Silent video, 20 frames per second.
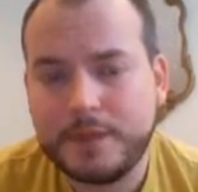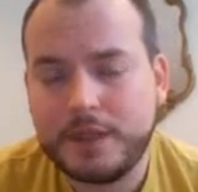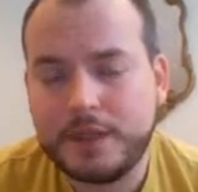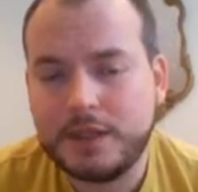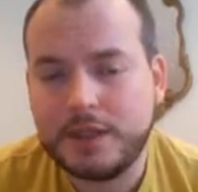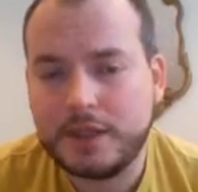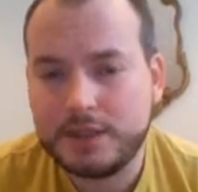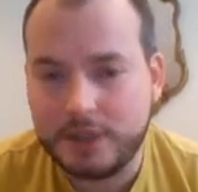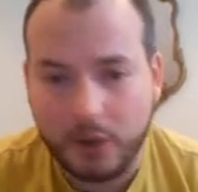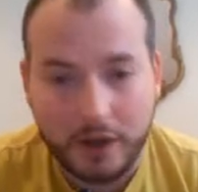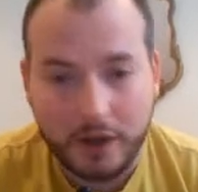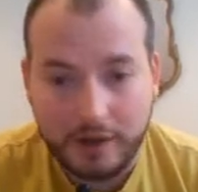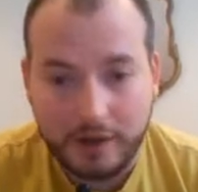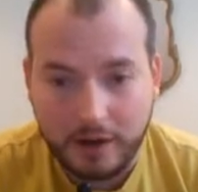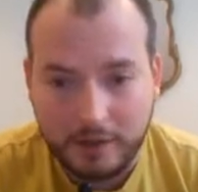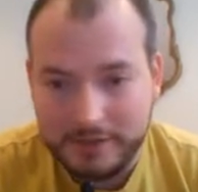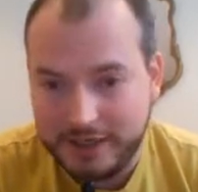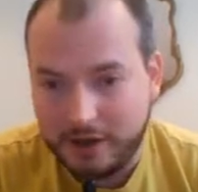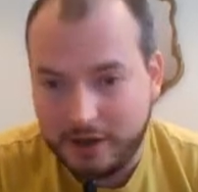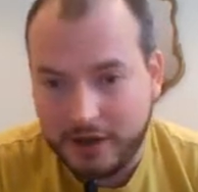So,
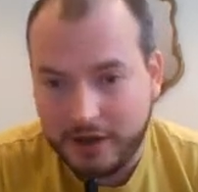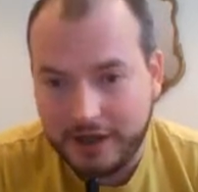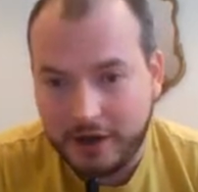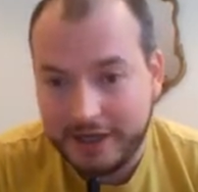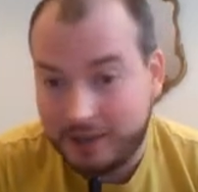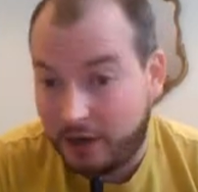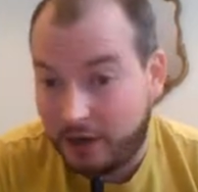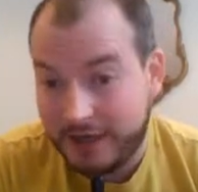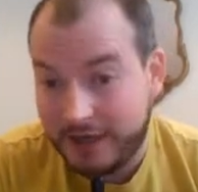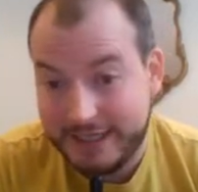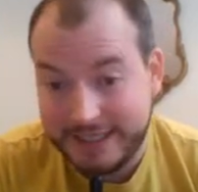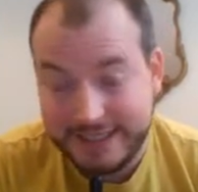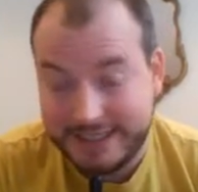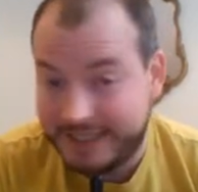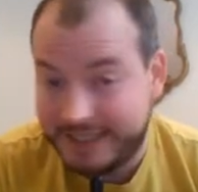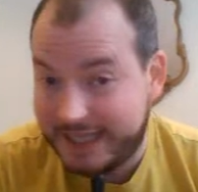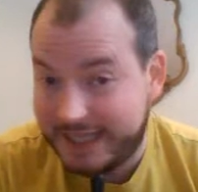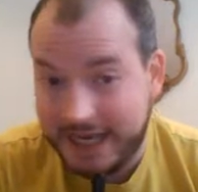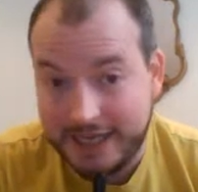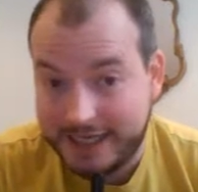I didn't
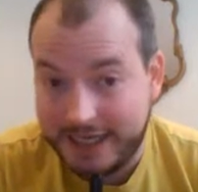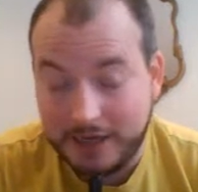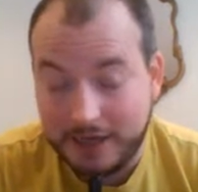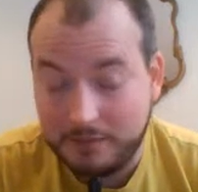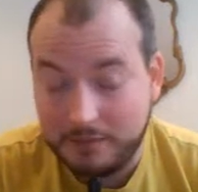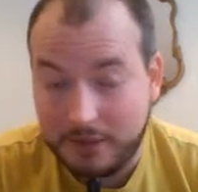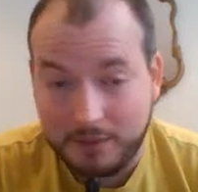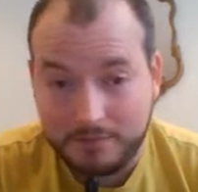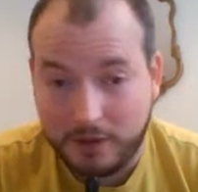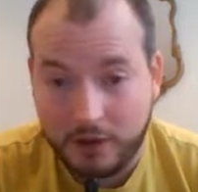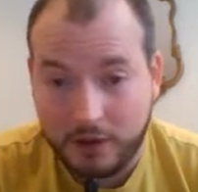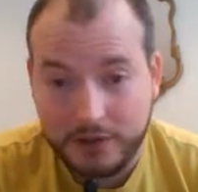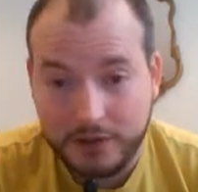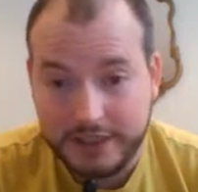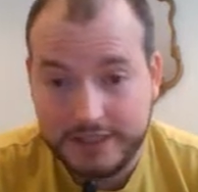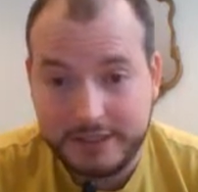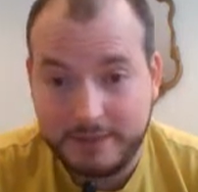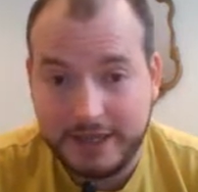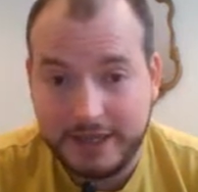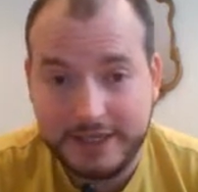see that. Again, I'm
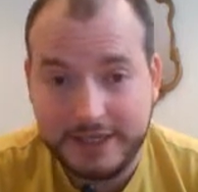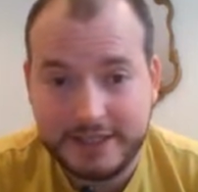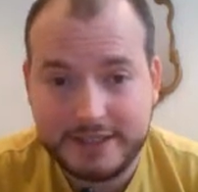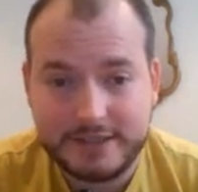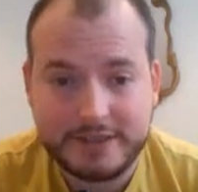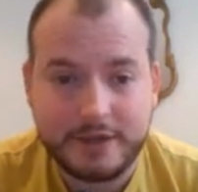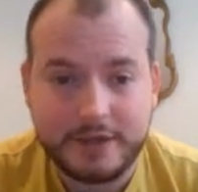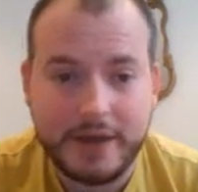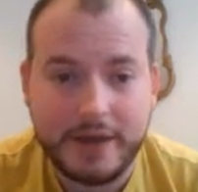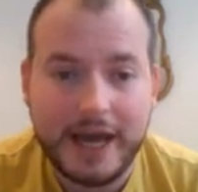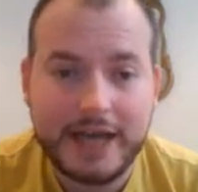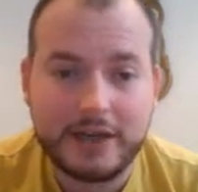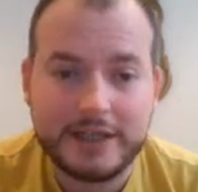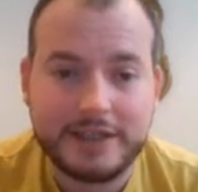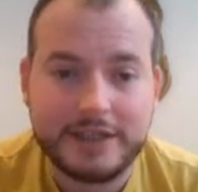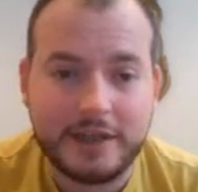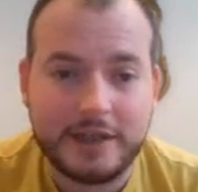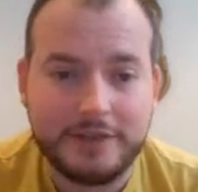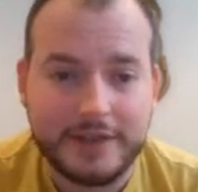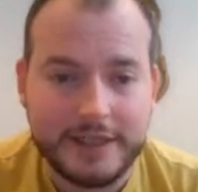honest about this. So, had I
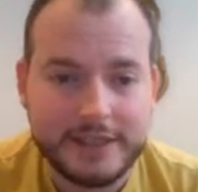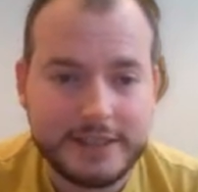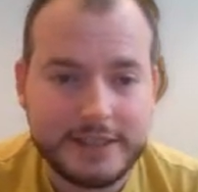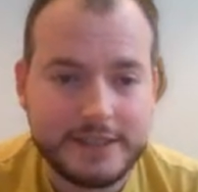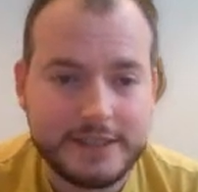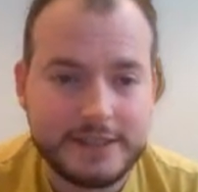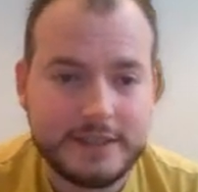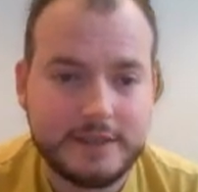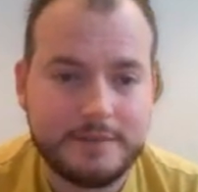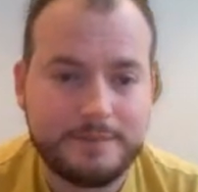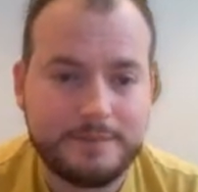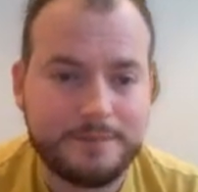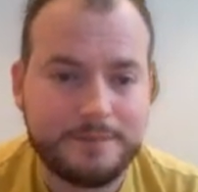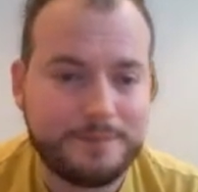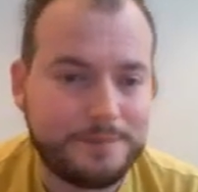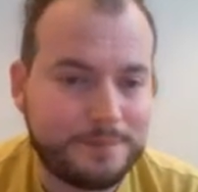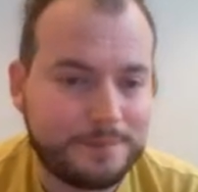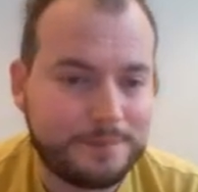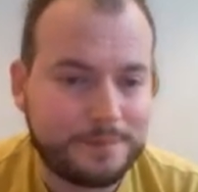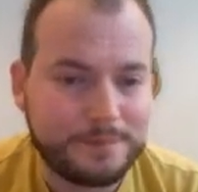done this,
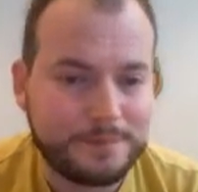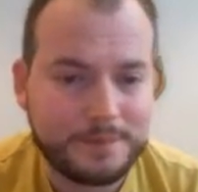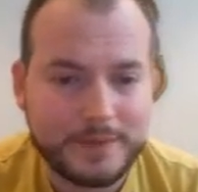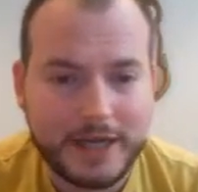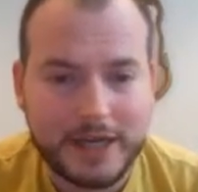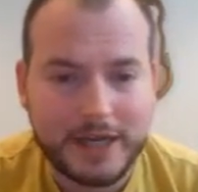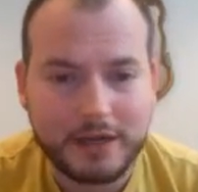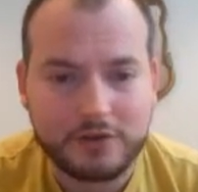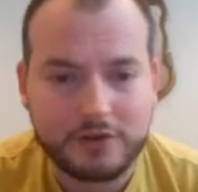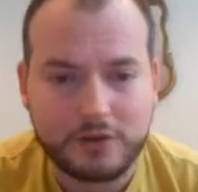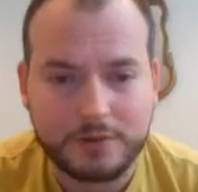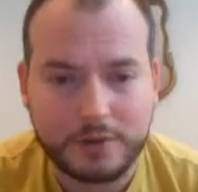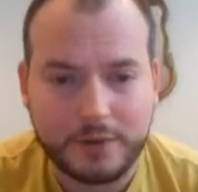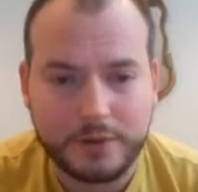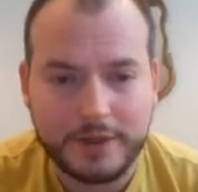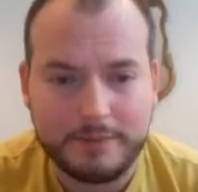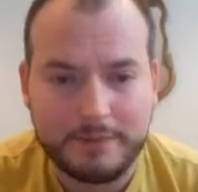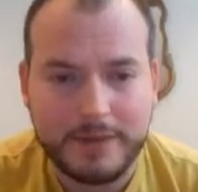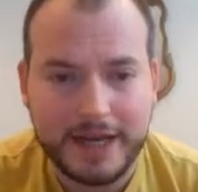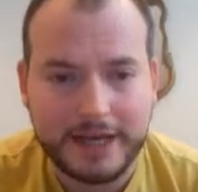had I dropped the
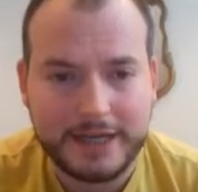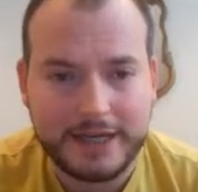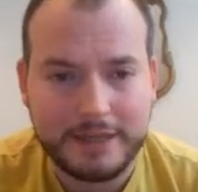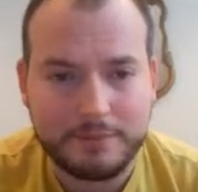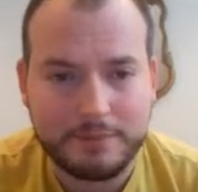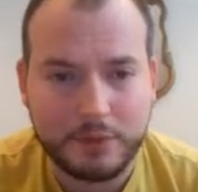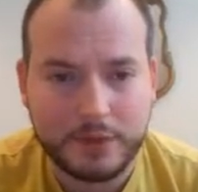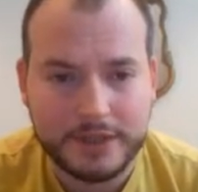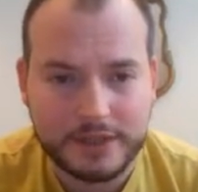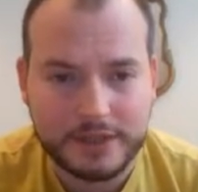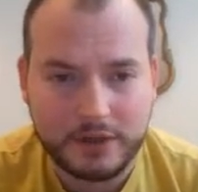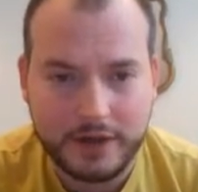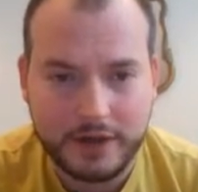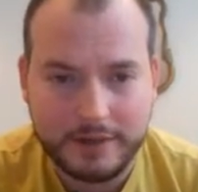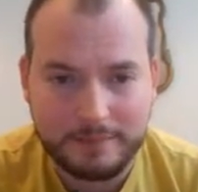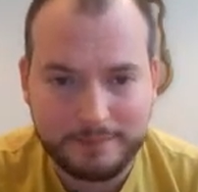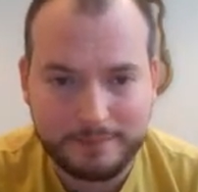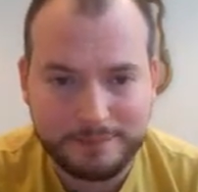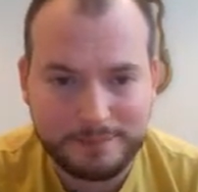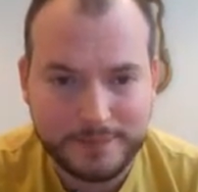queen back and he brought his knight
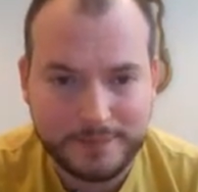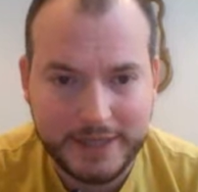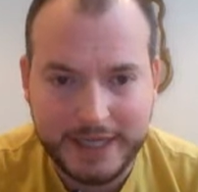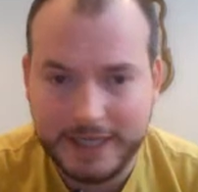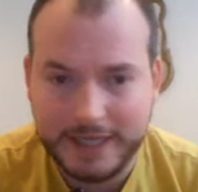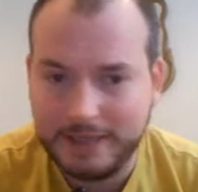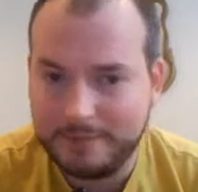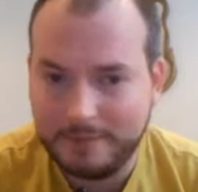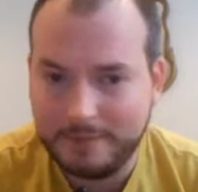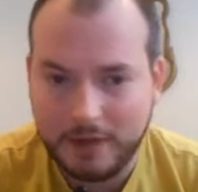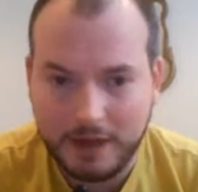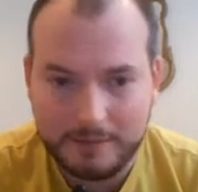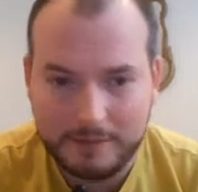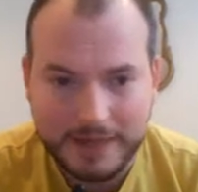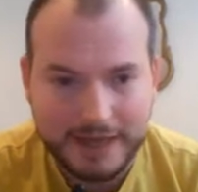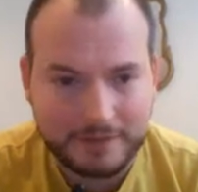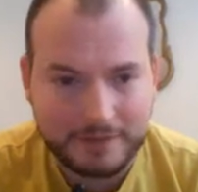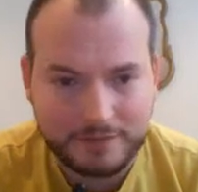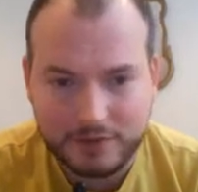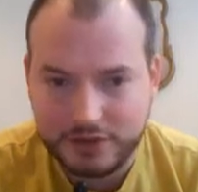in, I
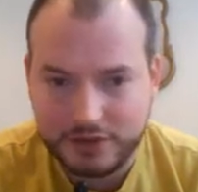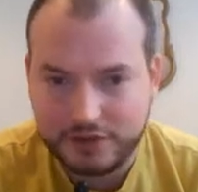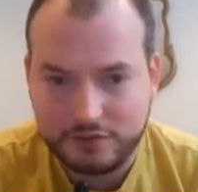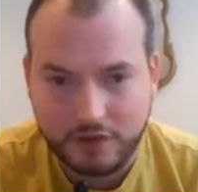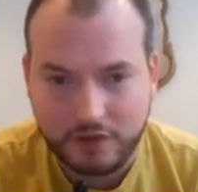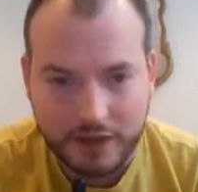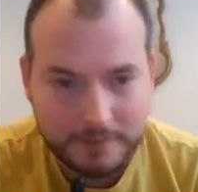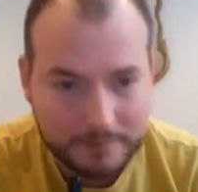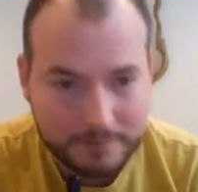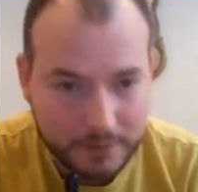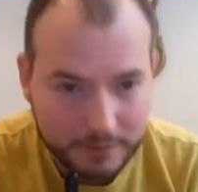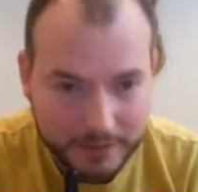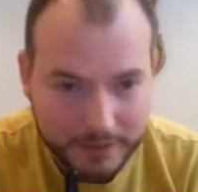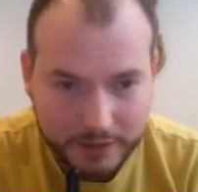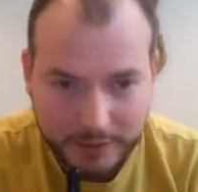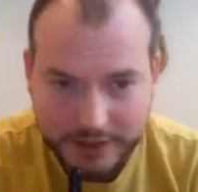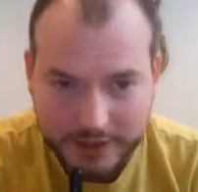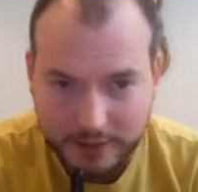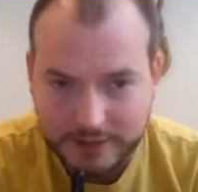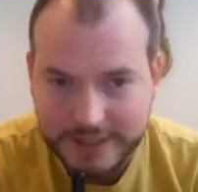may have just put my
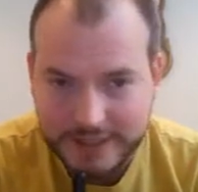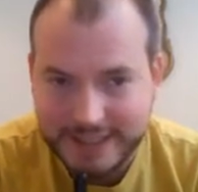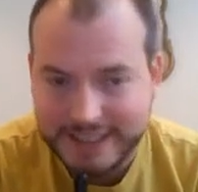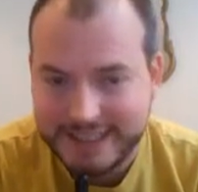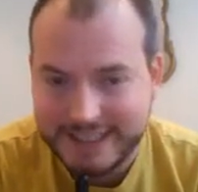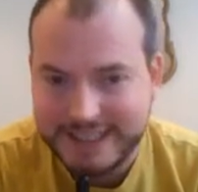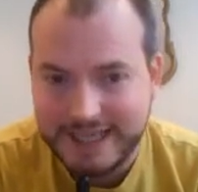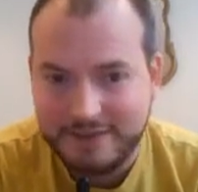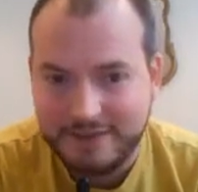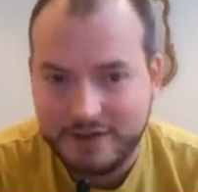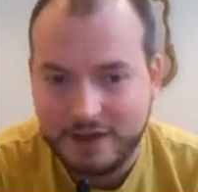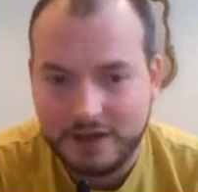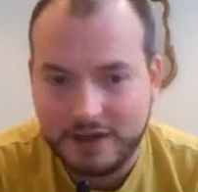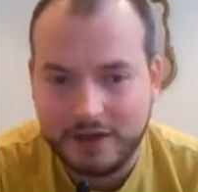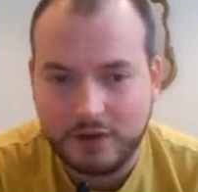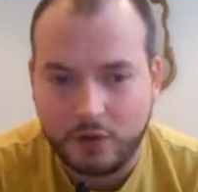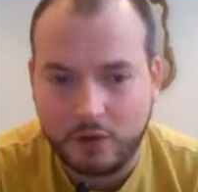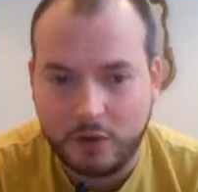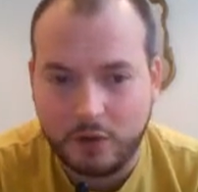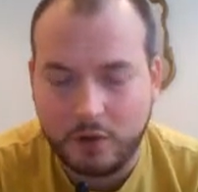queen on
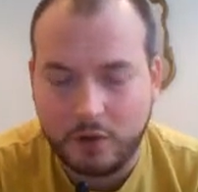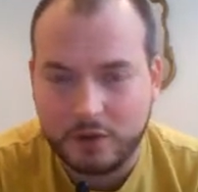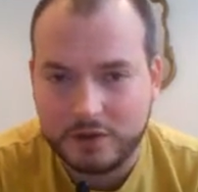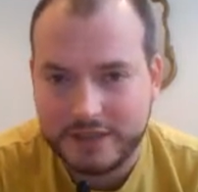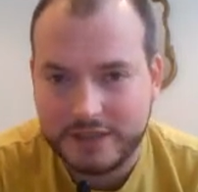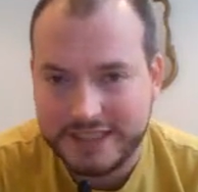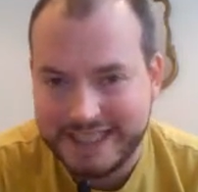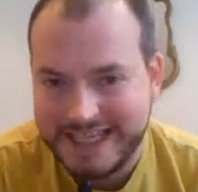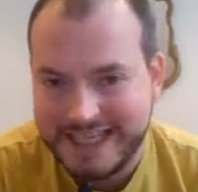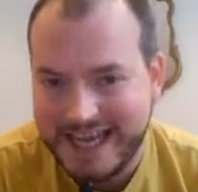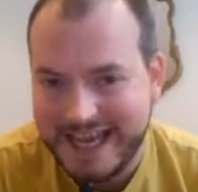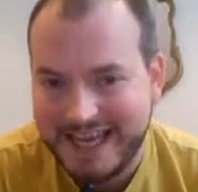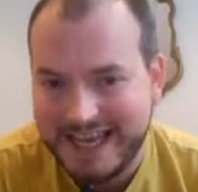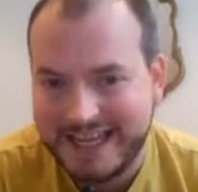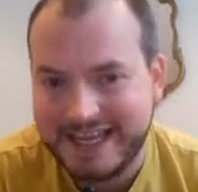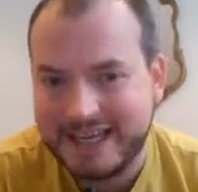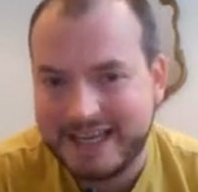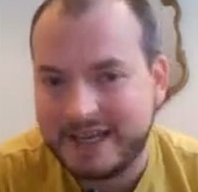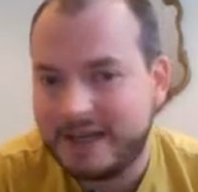c7 or c8.